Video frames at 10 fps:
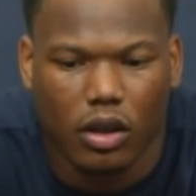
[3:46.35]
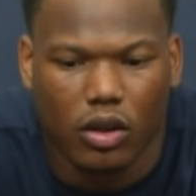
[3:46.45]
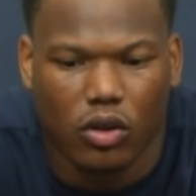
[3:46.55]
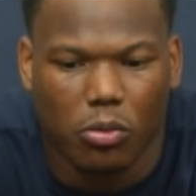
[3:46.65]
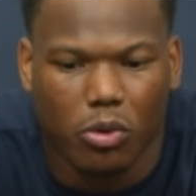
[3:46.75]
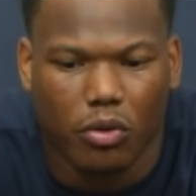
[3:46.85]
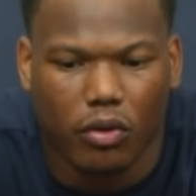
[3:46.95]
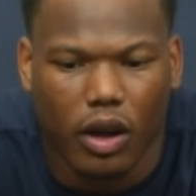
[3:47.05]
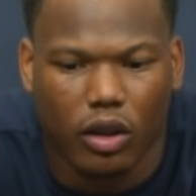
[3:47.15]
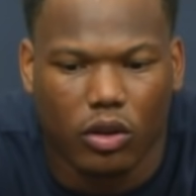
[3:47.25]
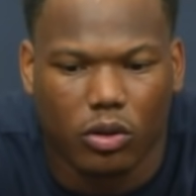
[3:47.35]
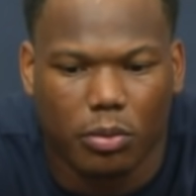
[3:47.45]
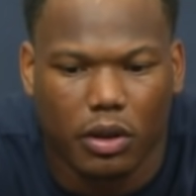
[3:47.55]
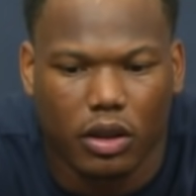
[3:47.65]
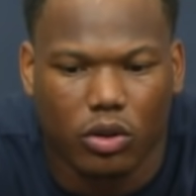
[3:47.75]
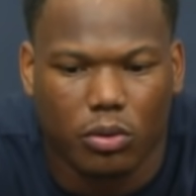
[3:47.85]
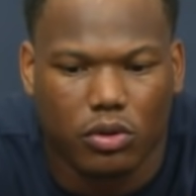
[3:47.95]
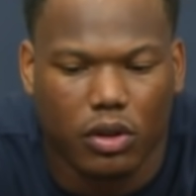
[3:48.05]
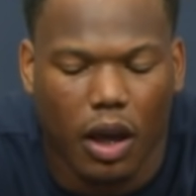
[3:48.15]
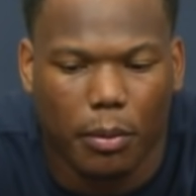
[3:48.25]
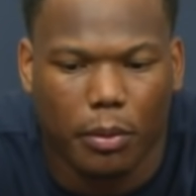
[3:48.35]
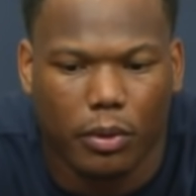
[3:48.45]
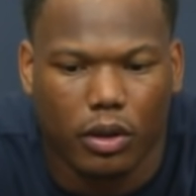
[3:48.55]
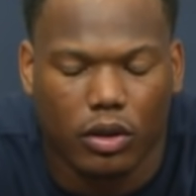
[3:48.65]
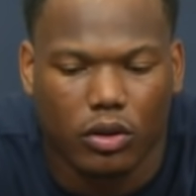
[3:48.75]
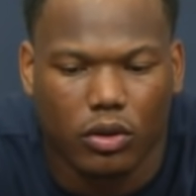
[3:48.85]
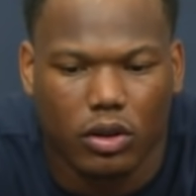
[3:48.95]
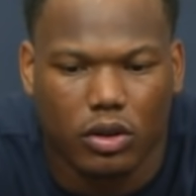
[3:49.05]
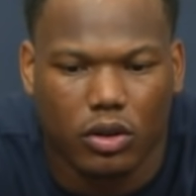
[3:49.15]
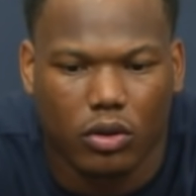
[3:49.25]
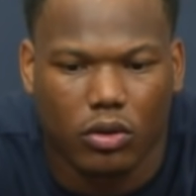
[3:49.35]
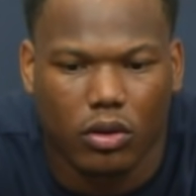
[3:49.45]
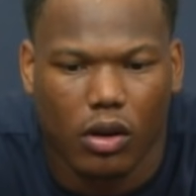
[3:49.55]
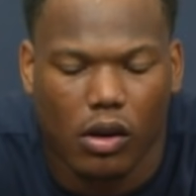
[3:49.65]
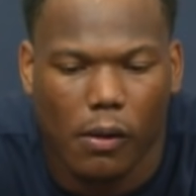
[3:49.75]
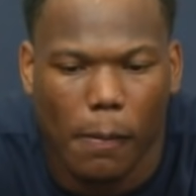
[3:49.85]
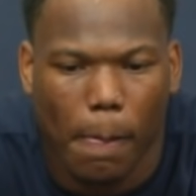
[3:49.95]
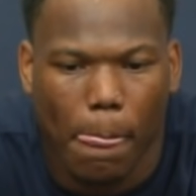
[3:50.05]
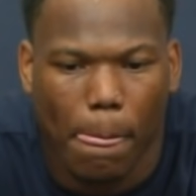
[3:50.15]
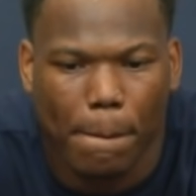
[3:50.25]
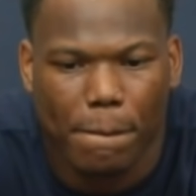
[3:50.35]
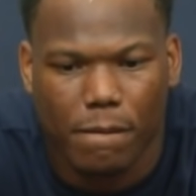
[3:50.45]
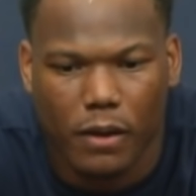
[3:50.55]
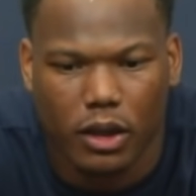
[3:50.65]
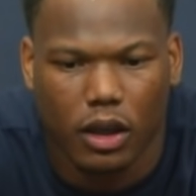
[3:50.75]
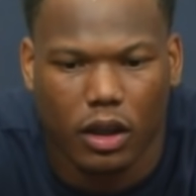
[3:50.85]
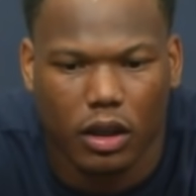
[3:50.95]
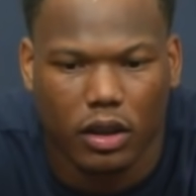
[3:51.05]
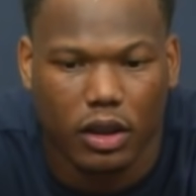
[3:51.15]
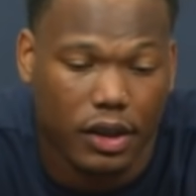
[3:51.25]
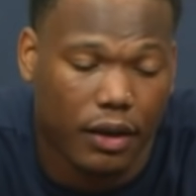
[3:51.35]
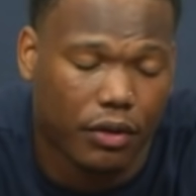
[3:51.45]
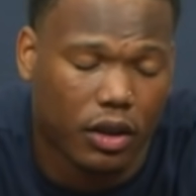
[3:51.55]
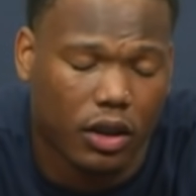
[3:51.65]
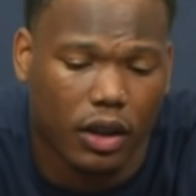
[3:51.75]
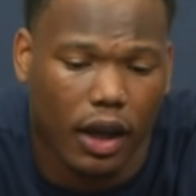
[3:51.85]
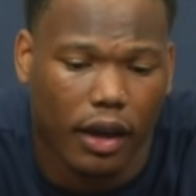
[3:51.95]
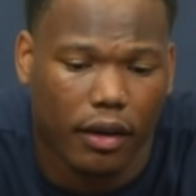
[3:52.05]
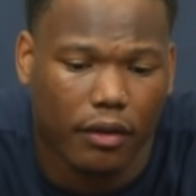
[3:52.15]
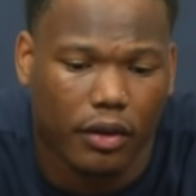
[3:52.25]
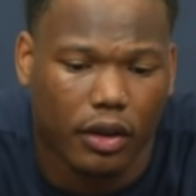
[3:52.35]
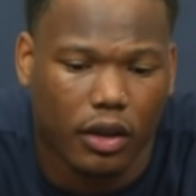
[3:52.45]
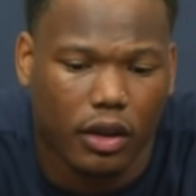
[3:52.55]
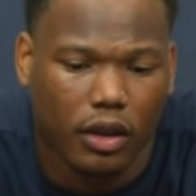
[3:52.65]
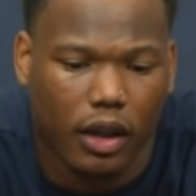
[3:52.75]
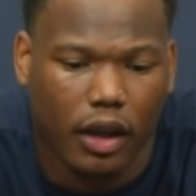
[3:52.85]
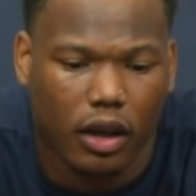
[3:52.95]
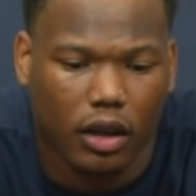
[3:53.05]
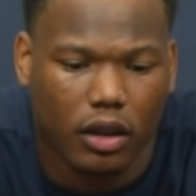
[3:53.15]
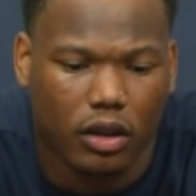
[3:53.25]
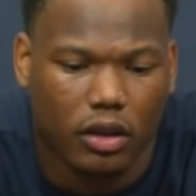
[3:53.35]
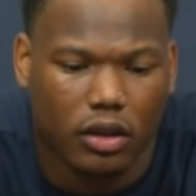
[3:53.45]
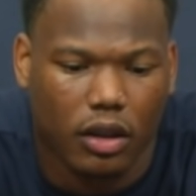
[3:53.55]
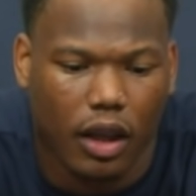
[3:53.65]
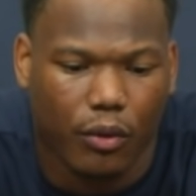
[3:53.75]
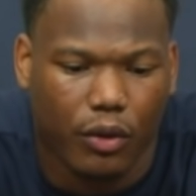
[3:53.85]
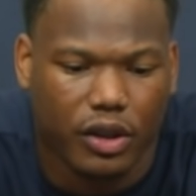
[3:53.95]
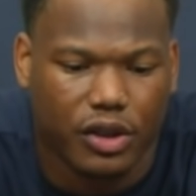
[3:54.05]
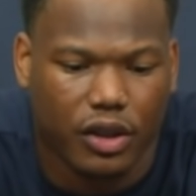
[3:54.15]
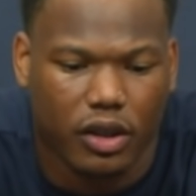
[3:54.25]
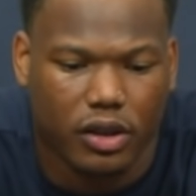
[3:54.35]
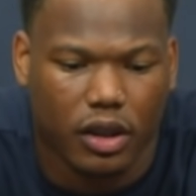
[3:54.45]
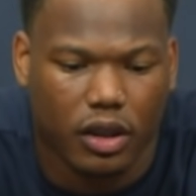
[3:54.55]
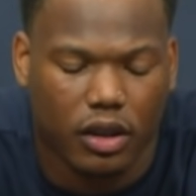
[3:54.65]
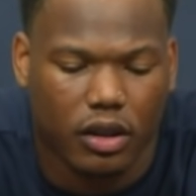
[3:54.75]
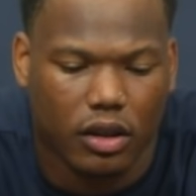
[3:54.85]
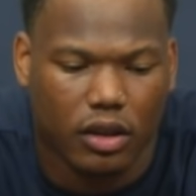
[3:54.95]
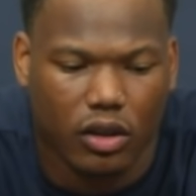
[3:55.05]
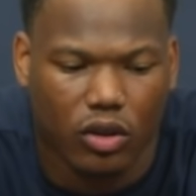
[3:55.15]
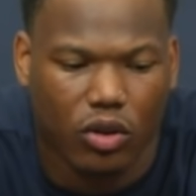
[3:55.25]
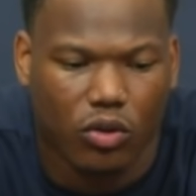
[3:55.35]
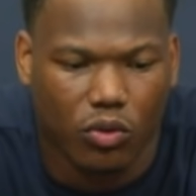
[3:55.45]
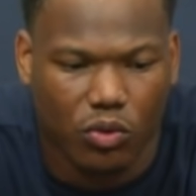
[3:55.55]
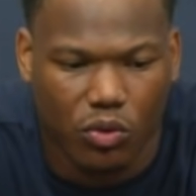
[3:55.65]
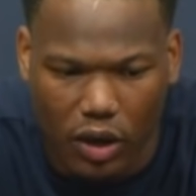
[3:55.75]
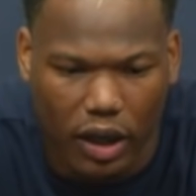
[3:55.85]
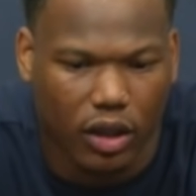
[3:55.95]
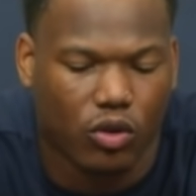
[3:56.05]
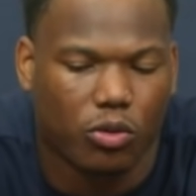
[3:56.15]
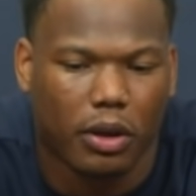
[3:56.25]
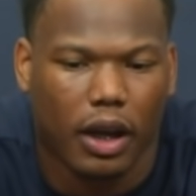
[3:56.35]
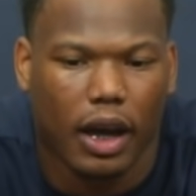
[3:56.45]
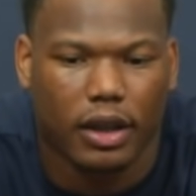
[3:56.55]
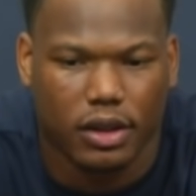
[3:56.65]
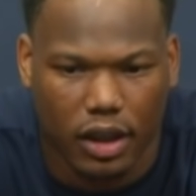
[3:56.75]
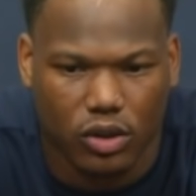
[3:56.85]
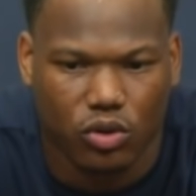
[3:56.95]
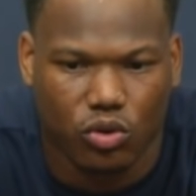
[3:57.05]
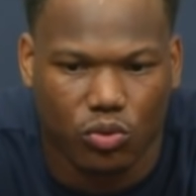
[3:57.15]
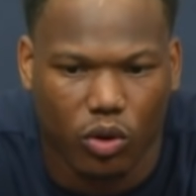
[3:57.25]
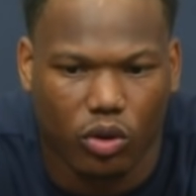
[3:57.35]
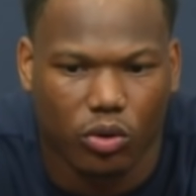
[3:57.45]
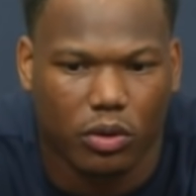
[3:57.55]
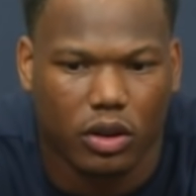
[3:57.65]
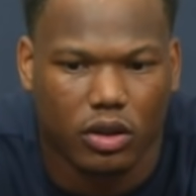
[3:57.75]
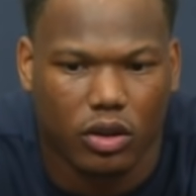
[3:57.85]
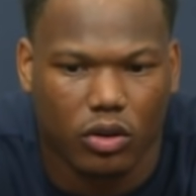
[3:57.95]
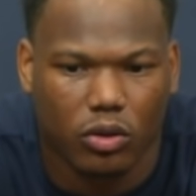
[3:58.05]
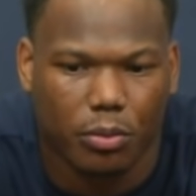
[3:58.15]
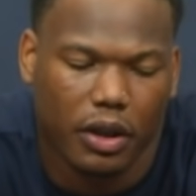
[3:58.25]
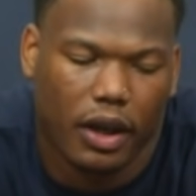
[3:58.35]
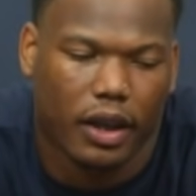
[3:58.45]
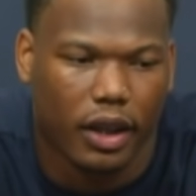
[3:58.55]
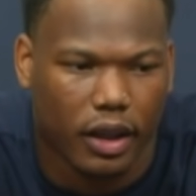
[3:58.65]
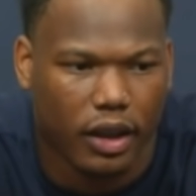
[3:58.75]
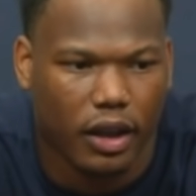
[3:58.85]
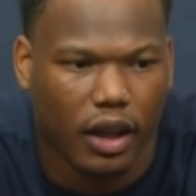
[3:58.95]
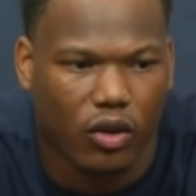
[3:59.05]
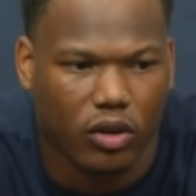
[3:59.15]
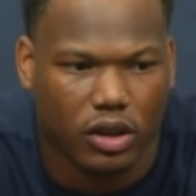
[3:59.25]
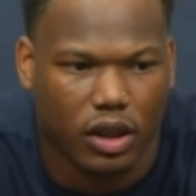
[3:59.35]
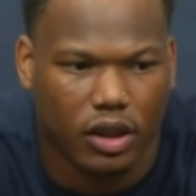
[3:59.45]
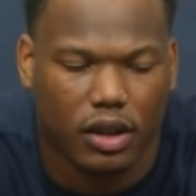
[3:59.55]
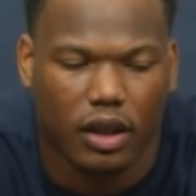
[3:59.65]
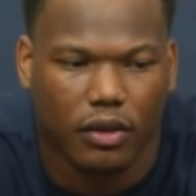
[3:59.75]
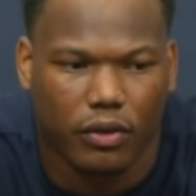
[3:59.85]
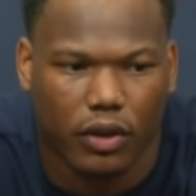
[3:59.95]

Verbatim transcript: you know, move around a little bit and do what you're capable of doing. So, um, yeah, it, it's definitely good to have that, uh, like, reassurance that, you know, you got the group of guys and that's who you're rolling with. So, but at the end of the day, you understand it's the N F